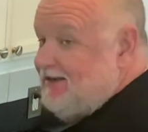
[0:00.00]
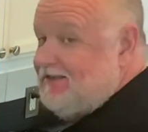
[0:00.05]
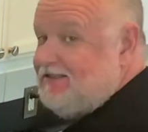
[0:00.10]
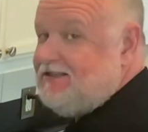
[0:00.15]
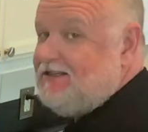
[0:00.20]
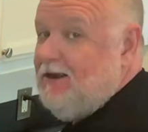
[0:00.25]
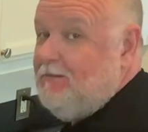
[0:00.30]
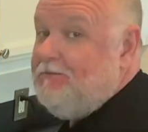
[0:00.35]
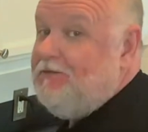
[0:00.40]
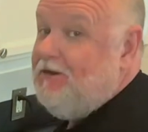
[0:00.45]
is
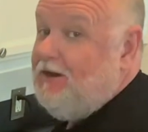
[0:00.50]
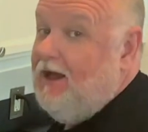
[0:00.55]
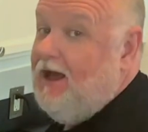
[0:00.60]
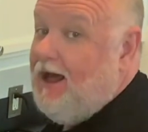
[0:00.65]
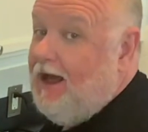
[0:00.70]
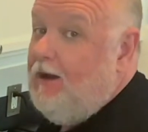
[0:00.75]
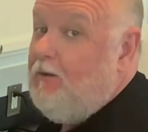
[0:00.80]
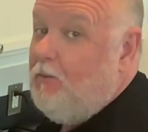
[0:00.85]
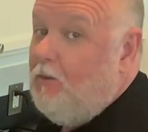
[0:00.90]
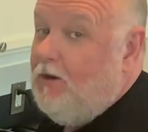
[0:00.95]
something
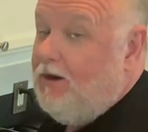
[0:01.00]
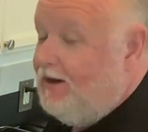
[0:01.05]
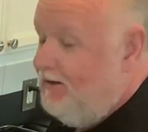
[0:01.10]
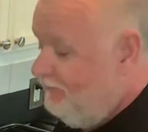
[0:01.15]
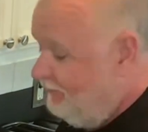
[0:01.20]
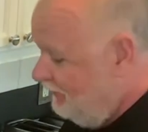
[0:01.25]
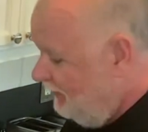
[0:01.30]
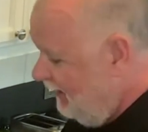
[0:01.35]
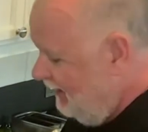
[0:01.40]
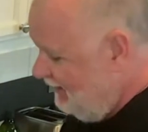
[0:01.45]
I wanna
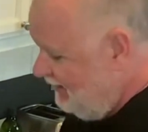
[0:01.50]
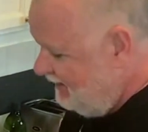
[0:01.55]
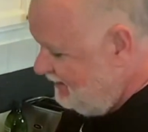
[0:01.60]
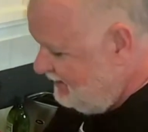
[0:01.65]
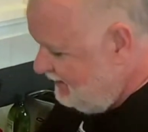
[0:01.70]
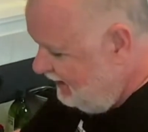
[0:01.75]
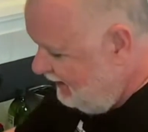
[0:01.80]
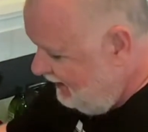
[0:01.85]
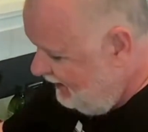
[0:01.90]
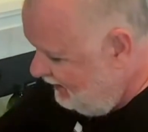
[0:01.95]
fry
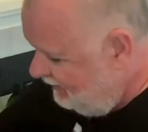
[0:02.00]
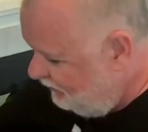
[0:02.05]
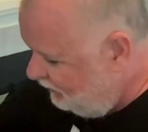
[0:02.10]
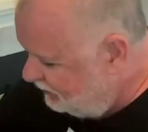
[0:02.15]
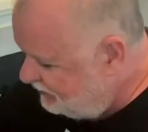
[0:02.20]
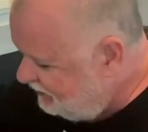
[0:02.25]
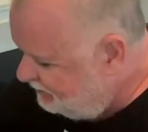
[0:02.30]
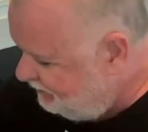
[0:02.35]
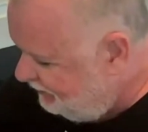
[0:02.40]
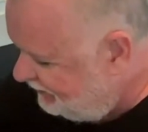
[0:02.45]
these in.
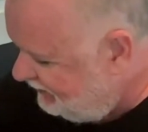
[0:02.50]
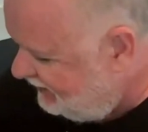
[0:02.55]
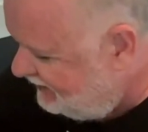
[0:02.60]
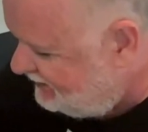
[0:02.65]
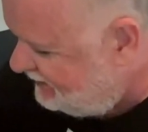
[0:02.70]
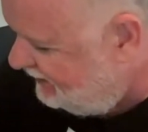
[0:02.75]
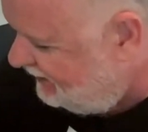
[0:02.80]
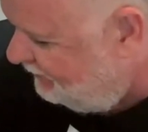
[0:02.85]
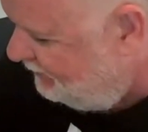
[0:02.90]
We'll just put these in the